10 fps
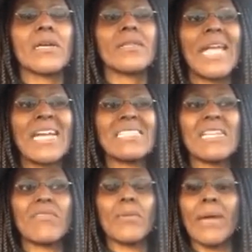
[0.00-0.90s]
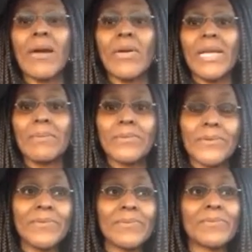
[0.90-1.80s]
negative about
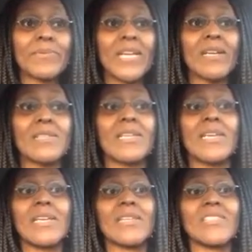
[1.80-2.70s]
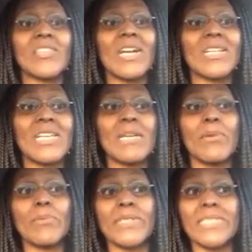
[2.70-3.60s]
April because he's trying to keep
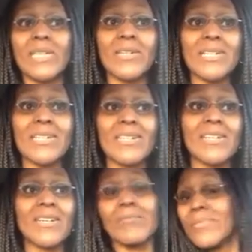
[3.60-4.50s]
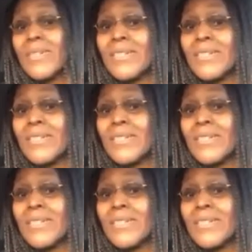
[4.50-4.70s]
a persona up,